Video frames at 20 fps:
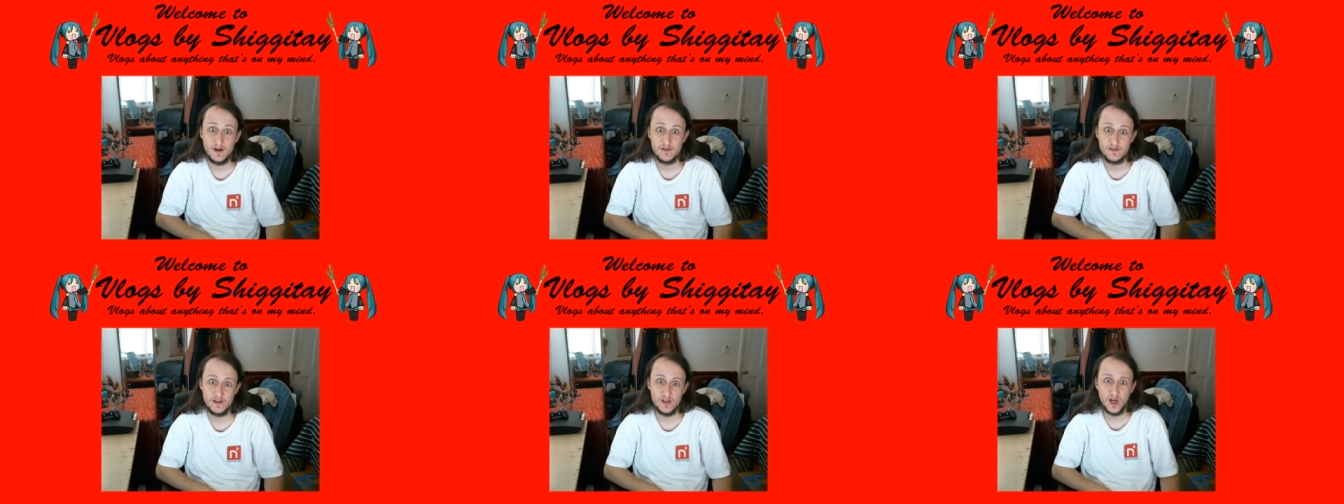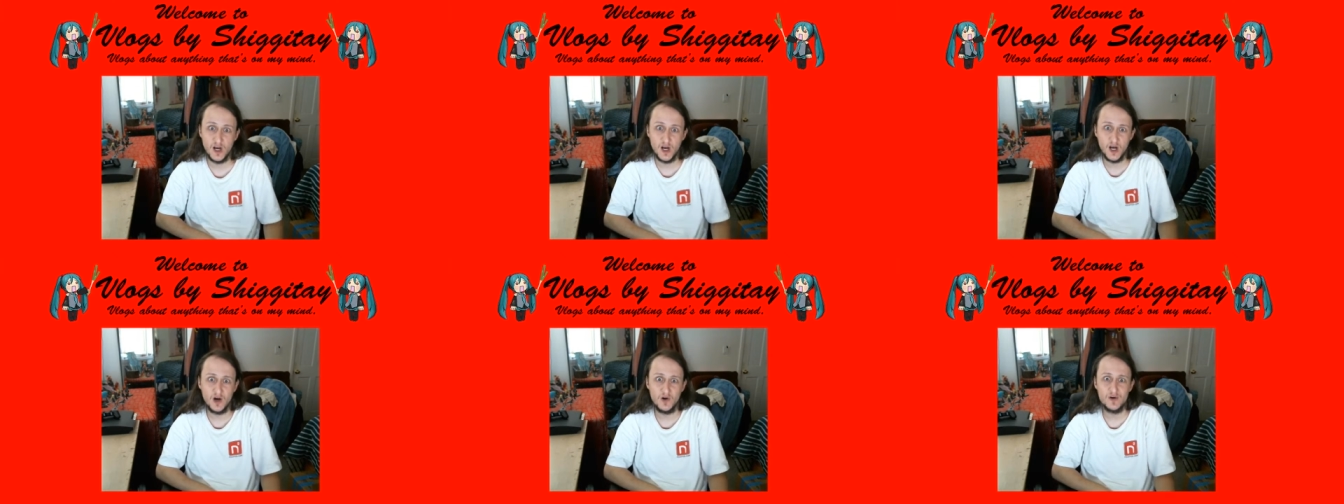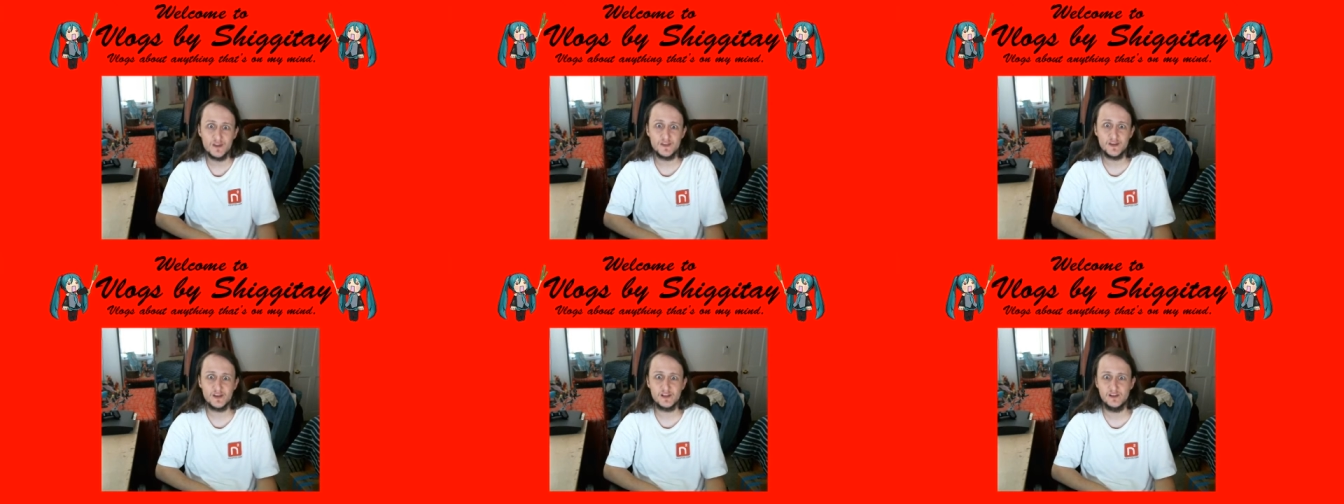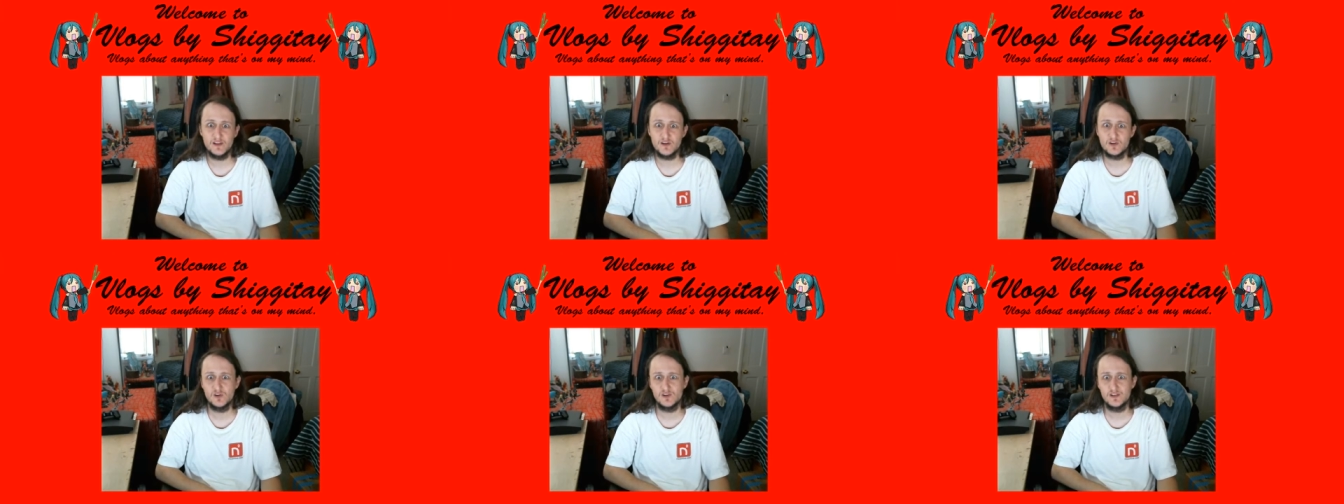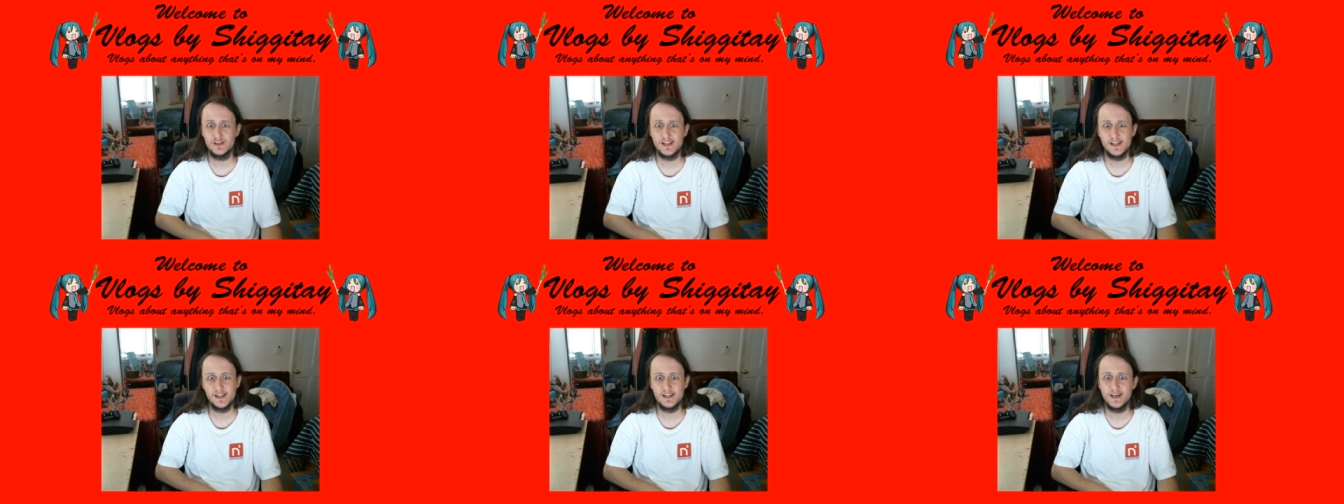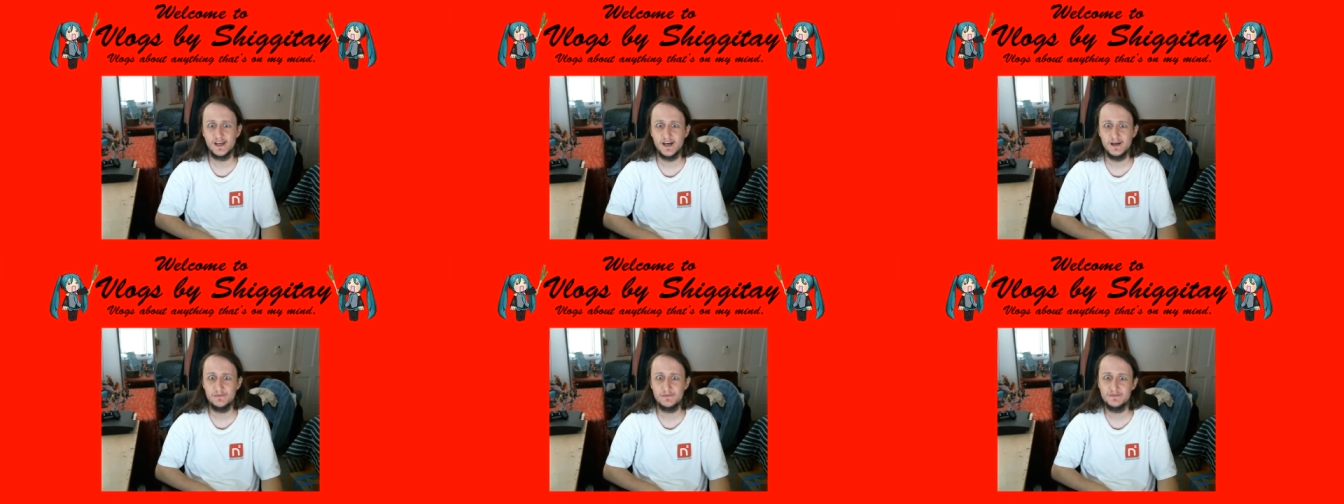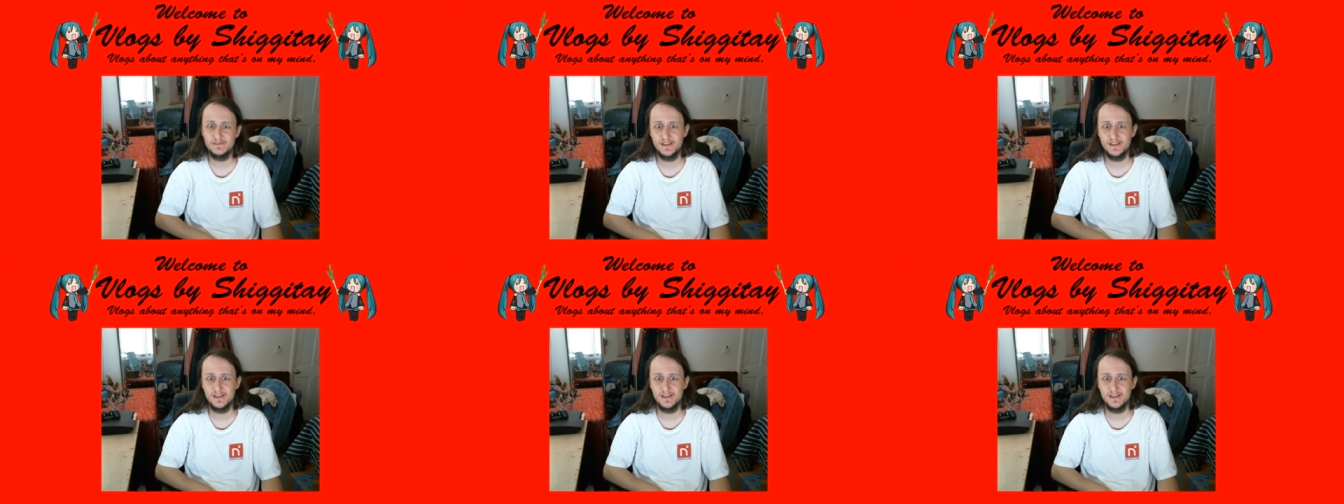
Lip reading: Say, oh, the clerk will clean it up.